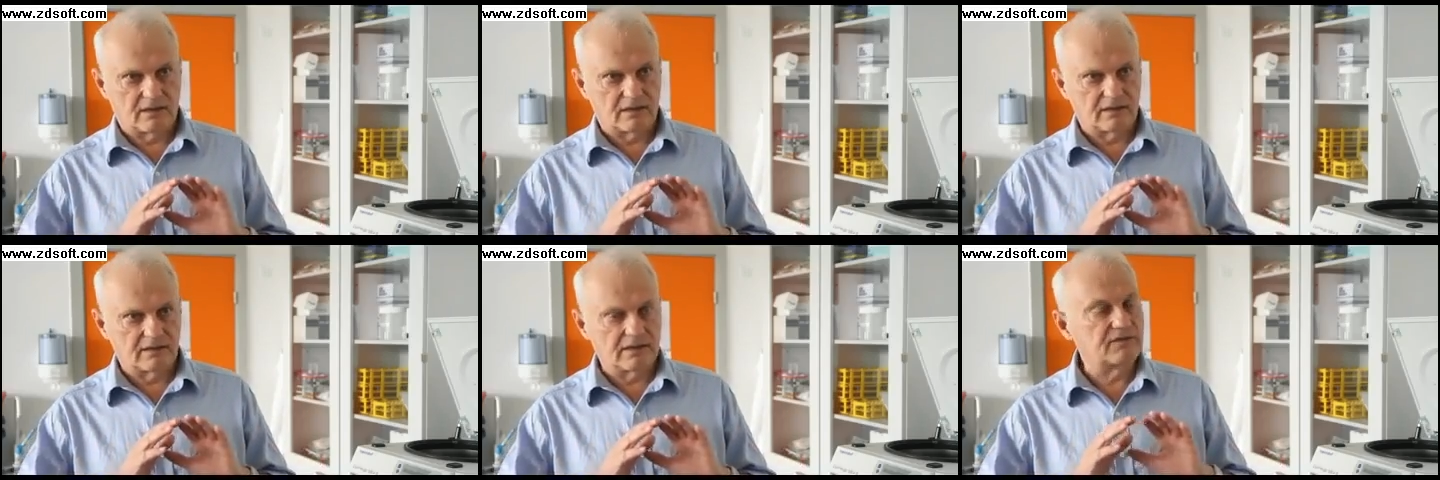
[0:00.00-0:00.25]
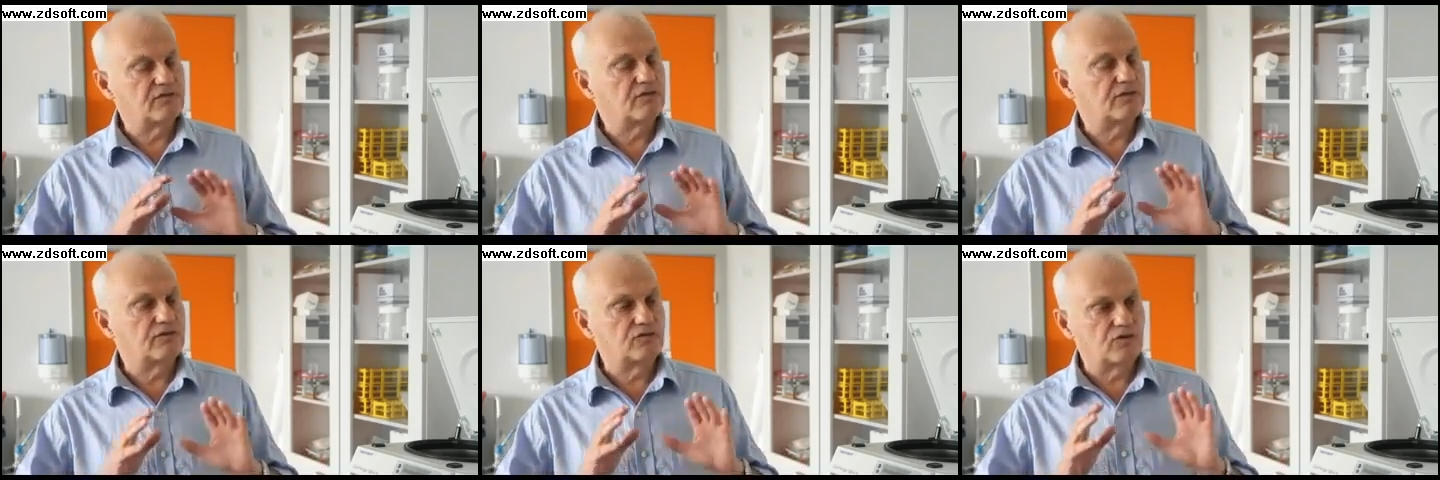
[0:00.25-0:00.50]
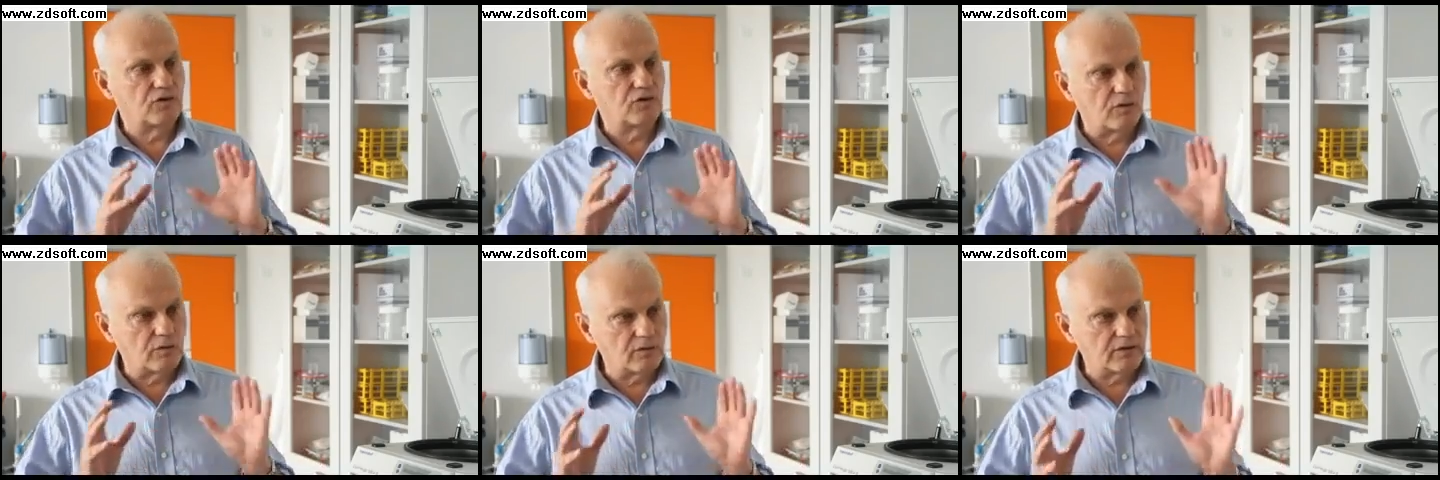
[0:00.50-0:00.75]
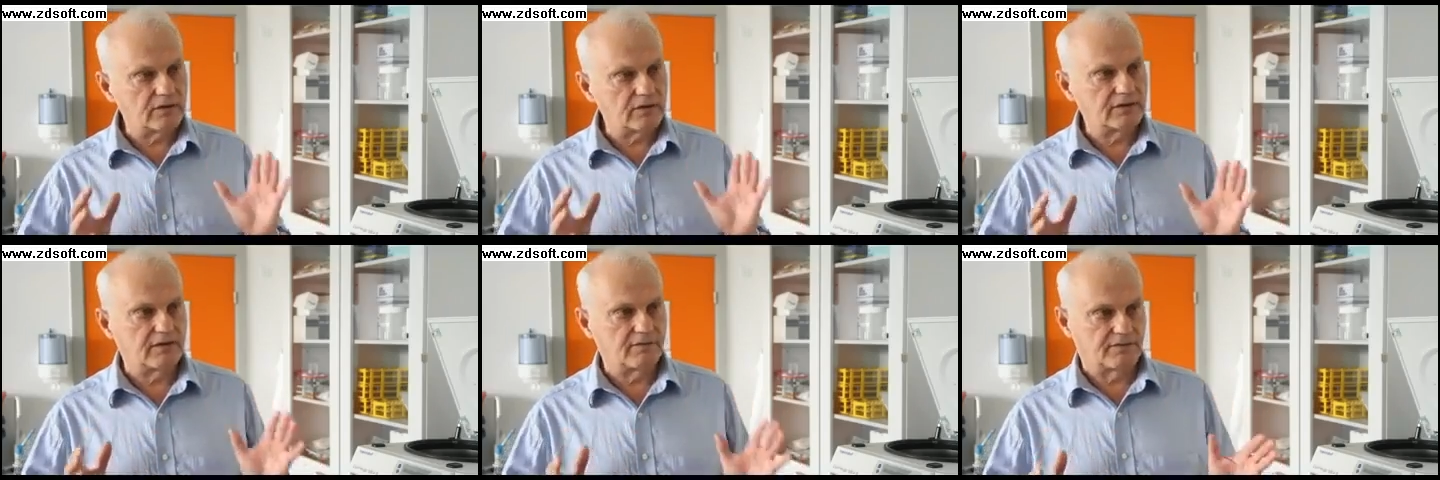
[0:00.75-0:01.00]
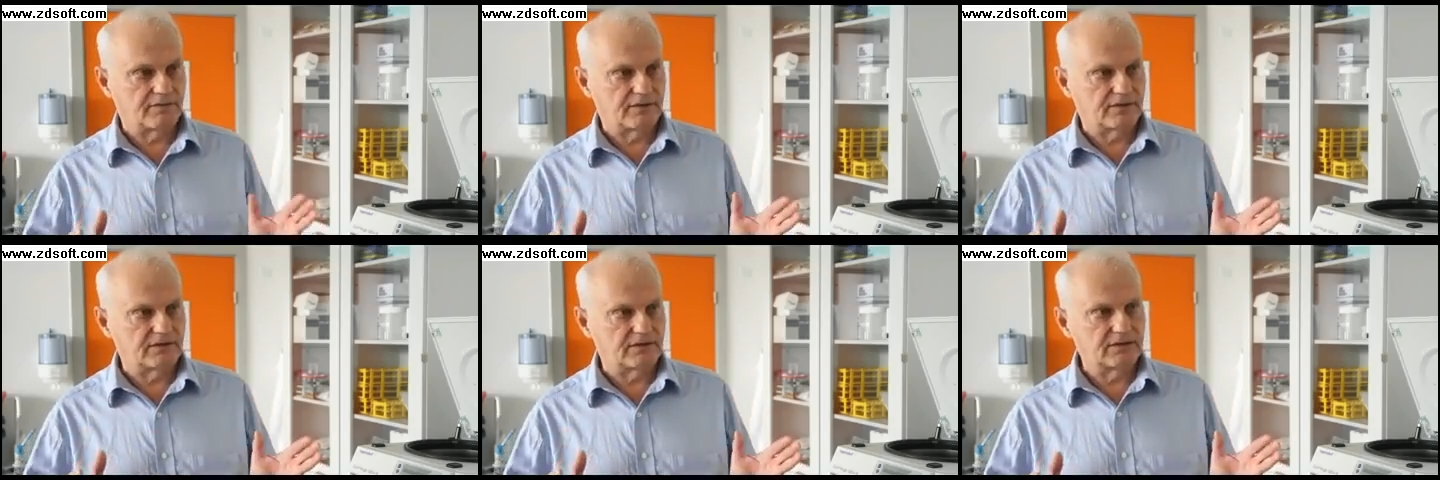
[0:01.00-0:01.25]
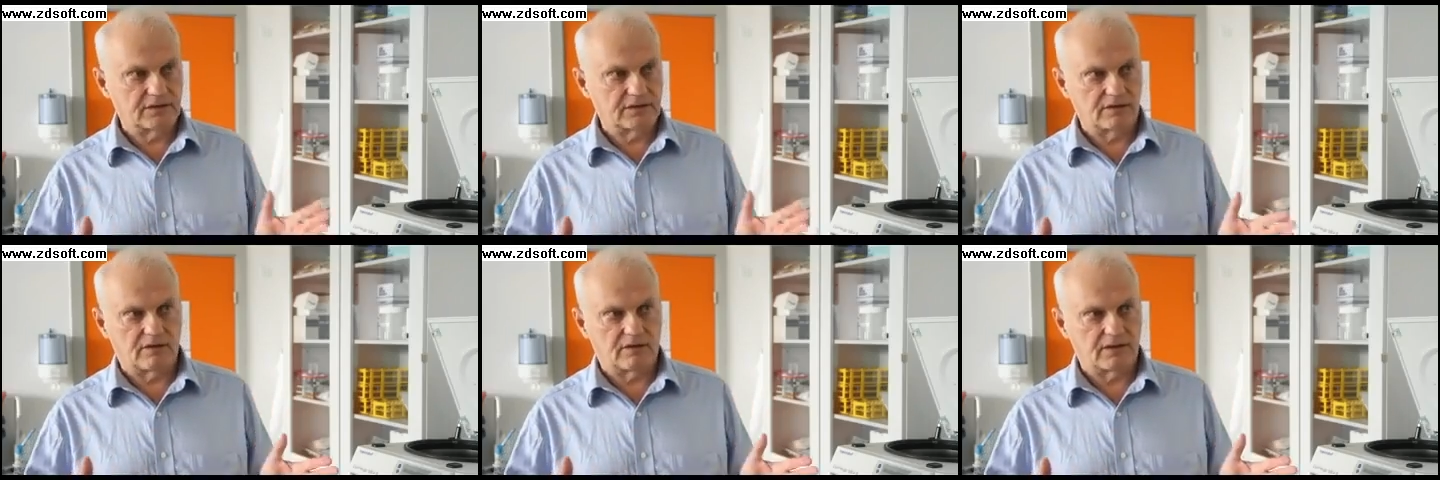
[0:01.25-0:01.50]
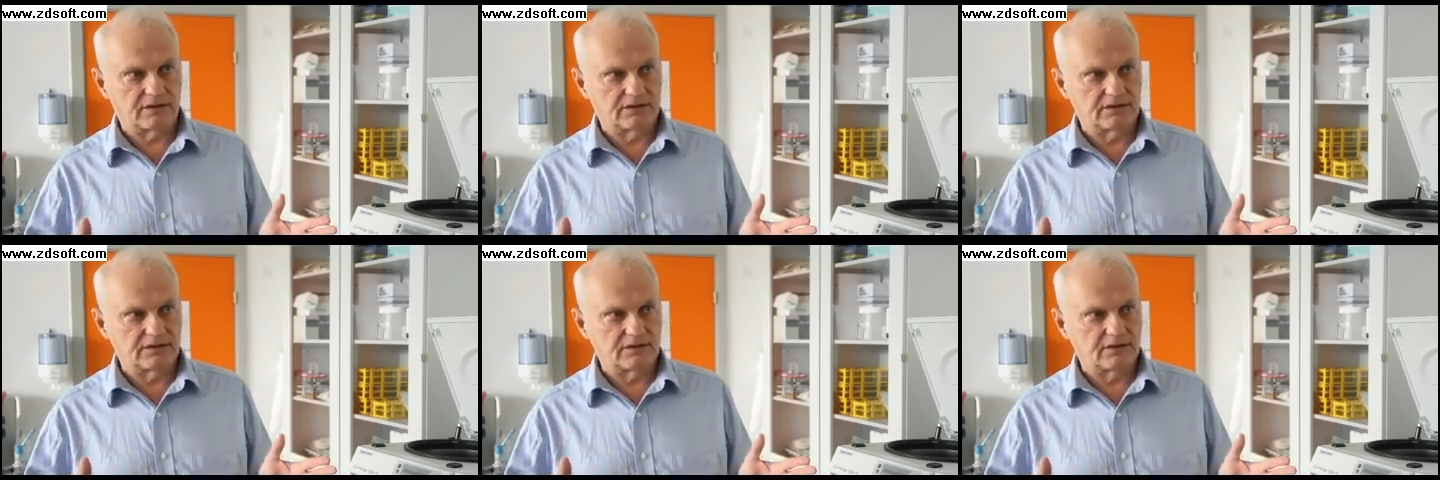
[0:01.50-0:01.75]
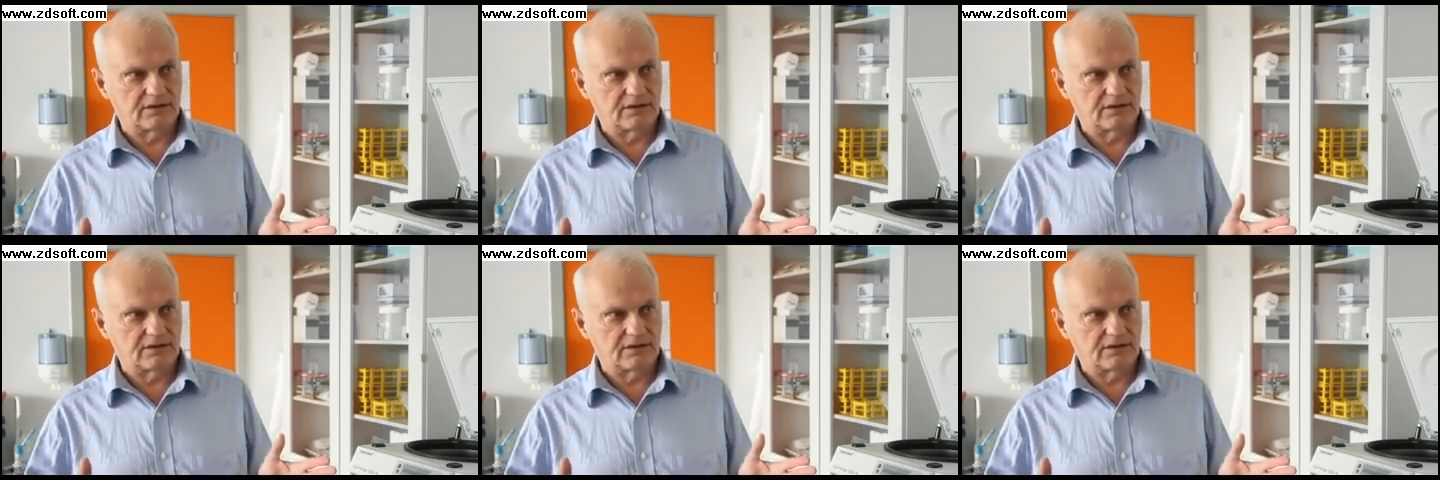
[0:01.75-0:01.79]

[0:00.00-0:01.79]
it's a totally different technology.